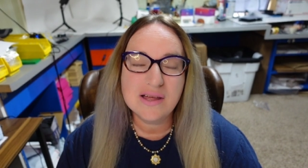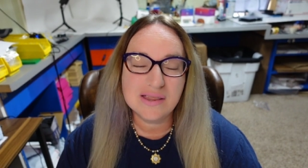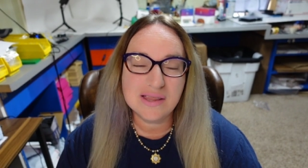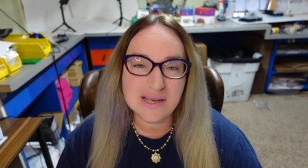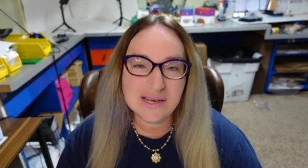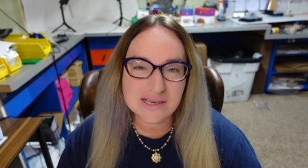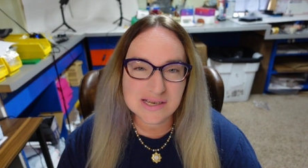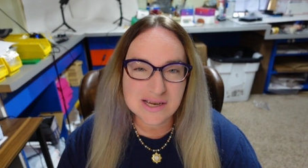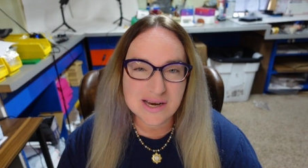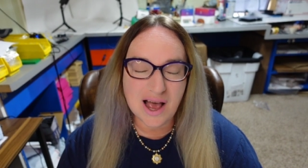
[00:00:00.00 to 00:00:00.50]

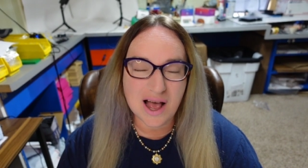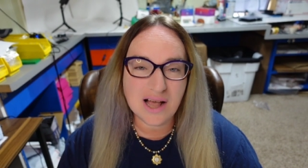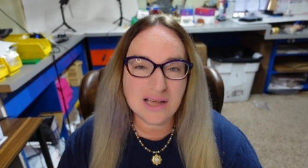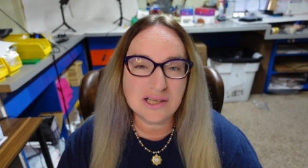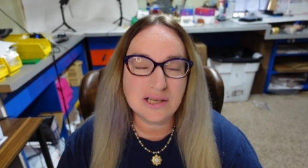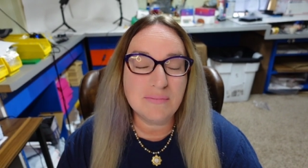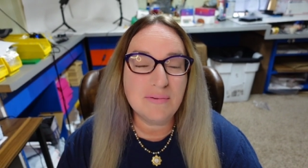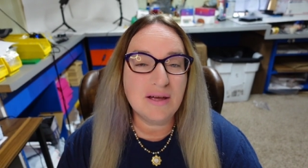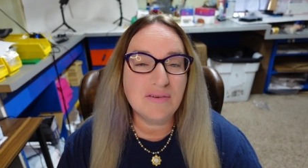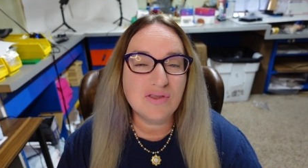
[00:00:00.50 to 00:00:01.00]
They did
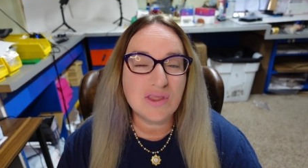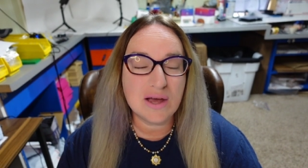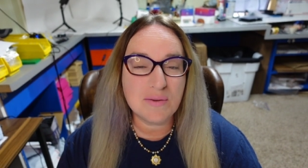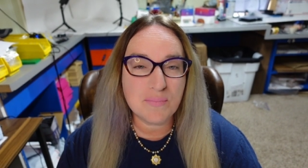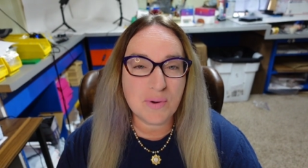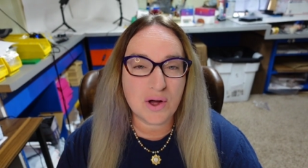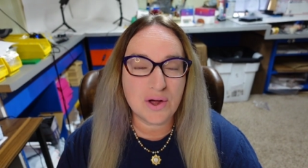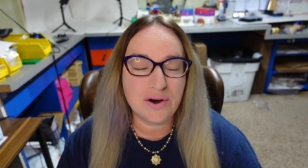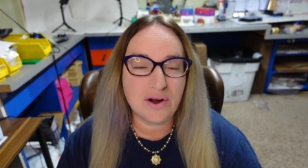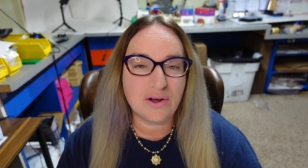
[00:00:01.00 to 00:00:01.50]
ask me if they
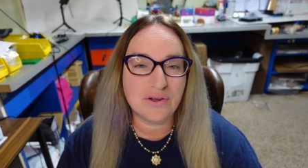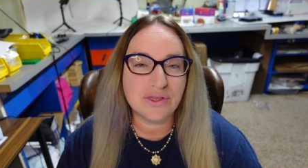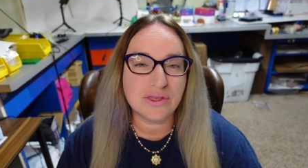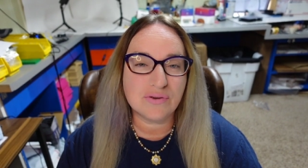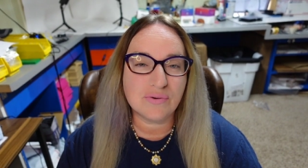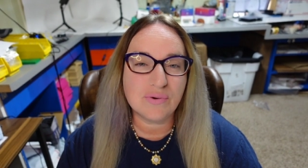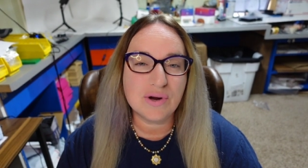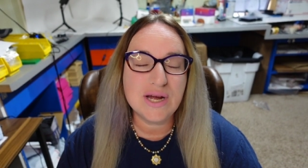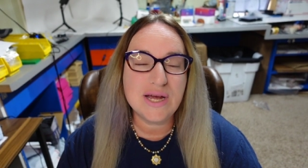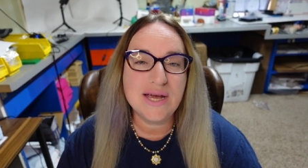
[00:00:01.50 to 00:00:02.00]
bought all
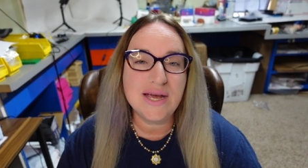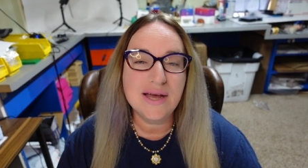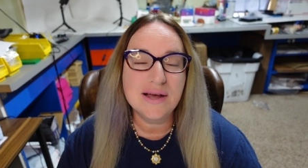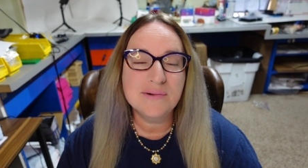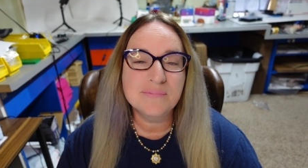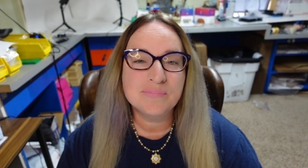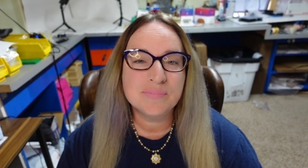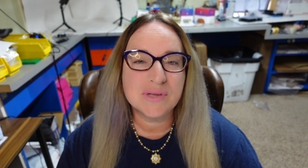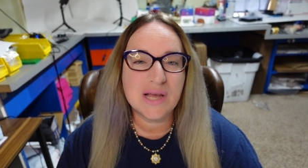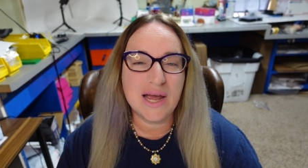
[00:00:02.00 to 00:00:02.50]
three,
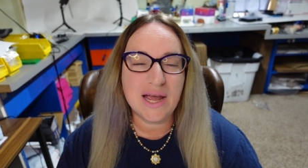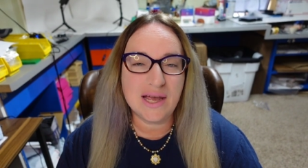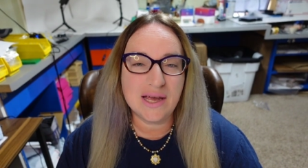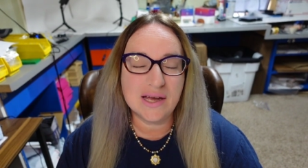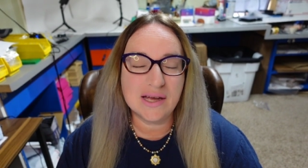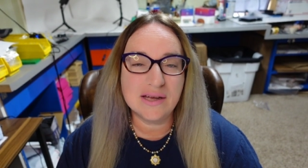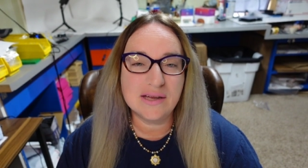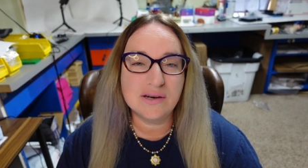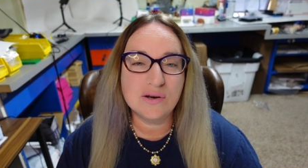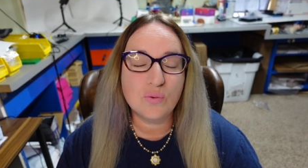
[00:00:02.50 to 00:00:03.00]

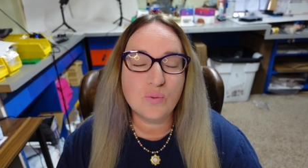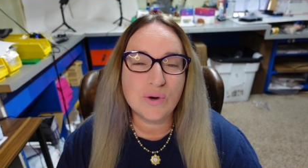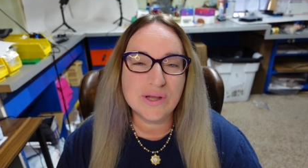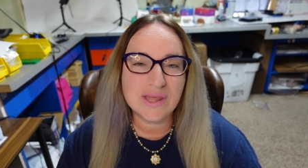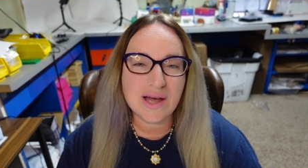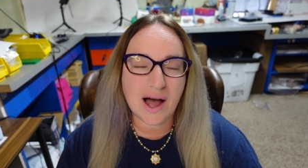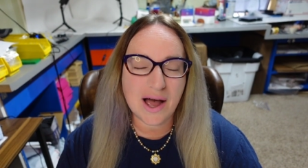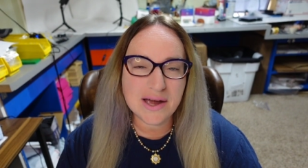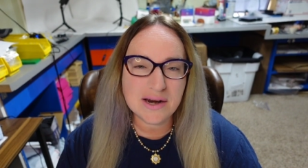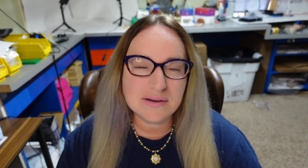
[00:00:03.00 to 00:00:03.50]
and
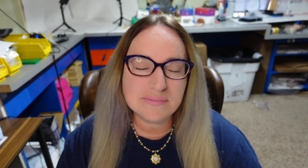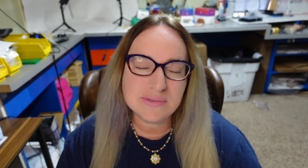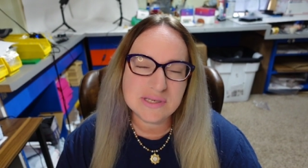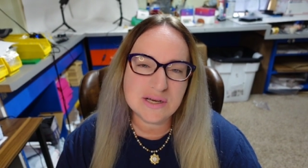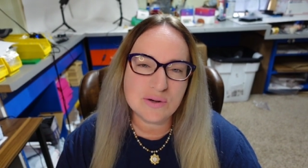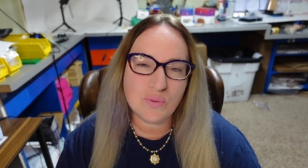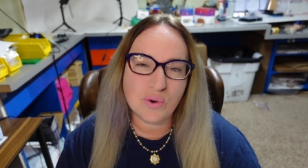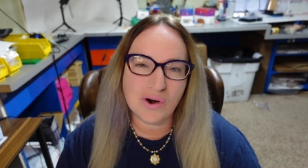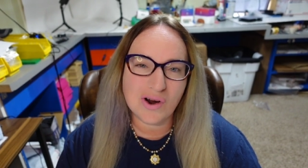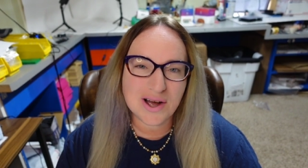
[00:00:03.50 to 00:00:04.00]
with items
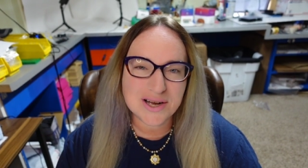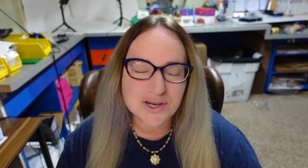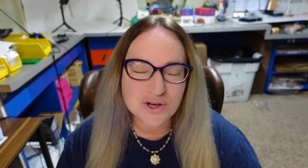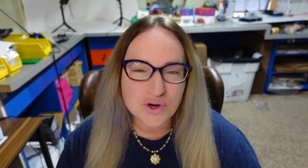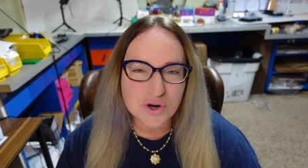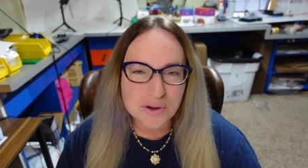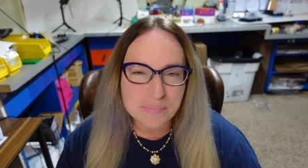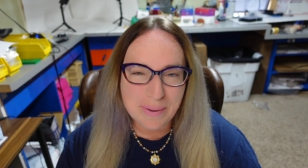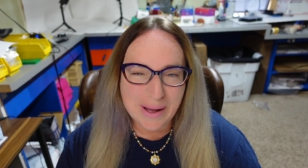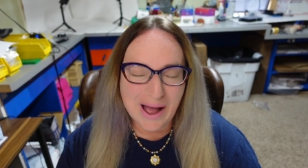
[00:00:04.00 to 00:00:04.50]
that were
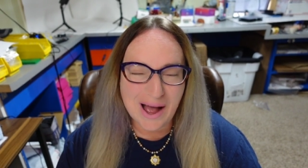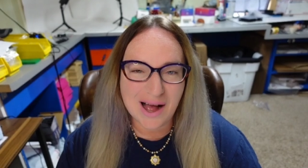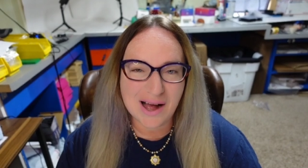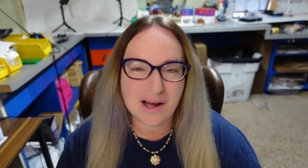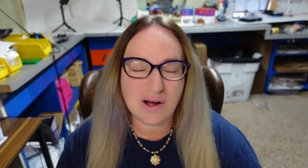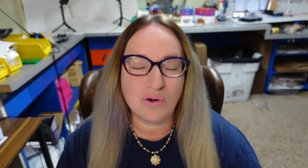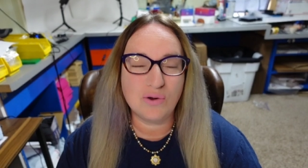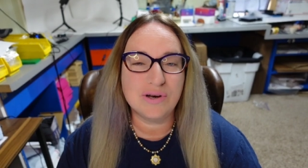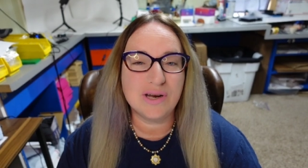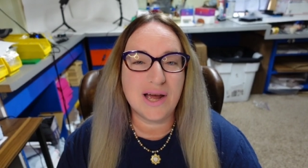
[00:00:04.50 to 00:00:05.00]
under a
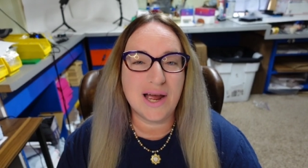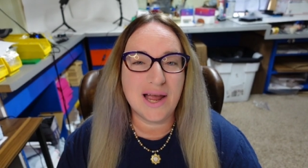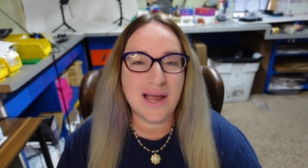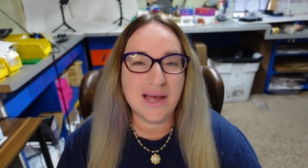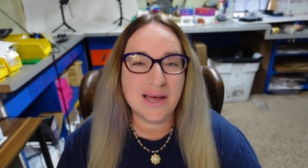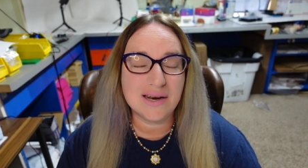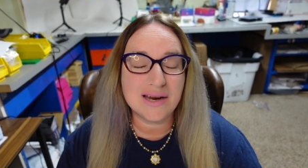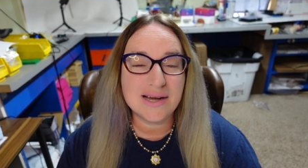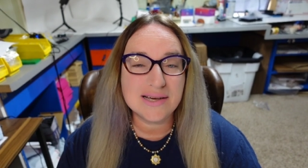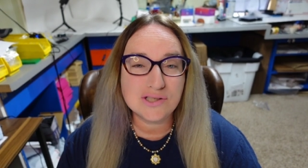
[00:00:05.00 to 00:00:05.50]
pound
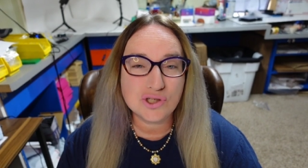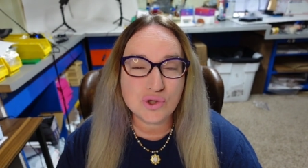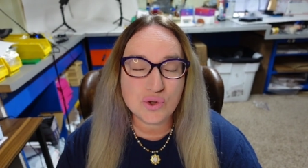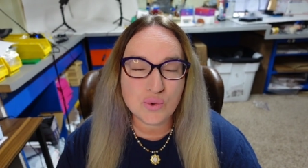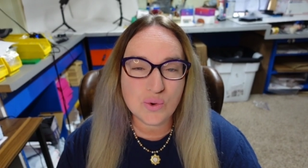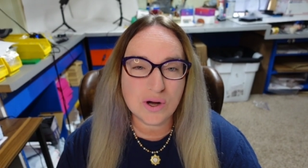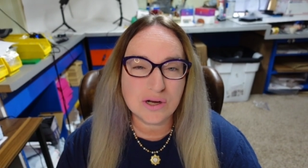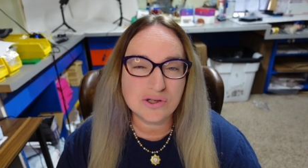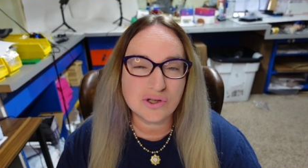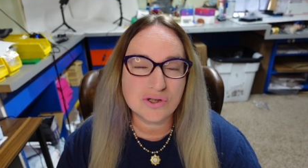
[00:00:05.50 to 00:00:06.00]
and a
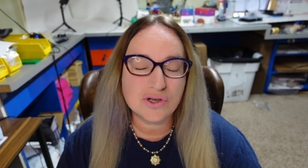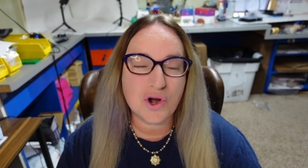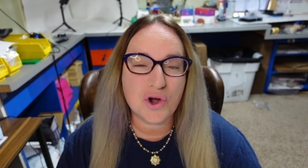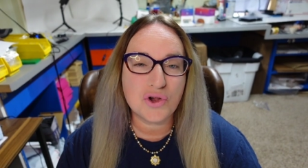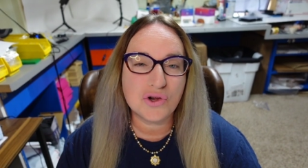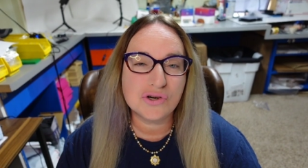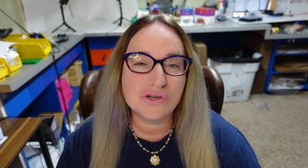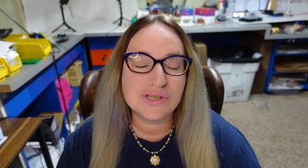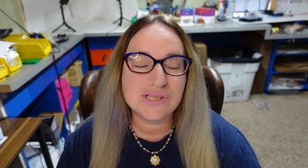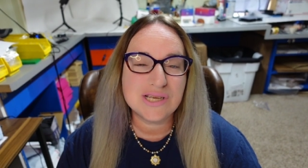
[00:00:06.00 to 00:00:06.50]

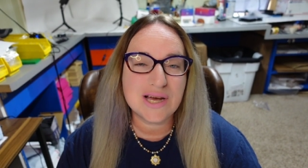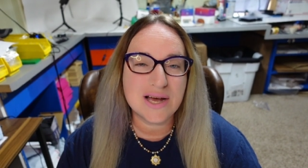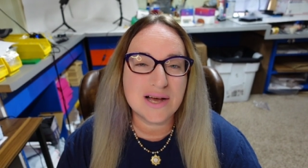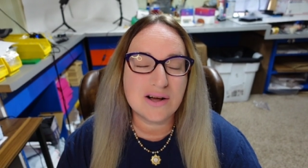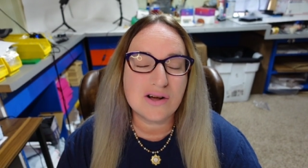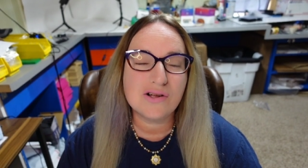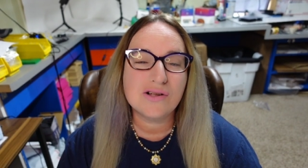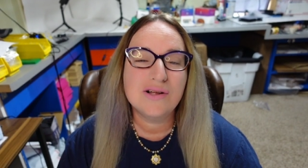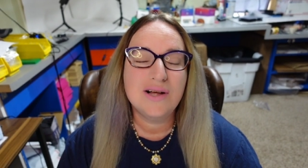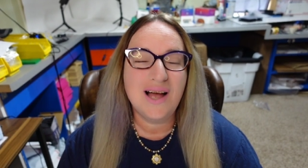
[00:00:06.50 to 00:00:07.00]
$200
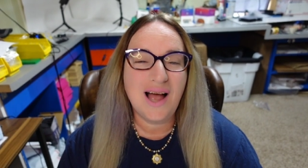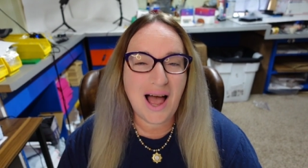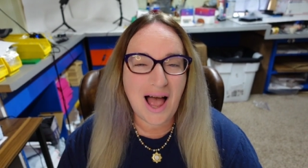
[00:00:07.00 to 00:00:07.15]
sale,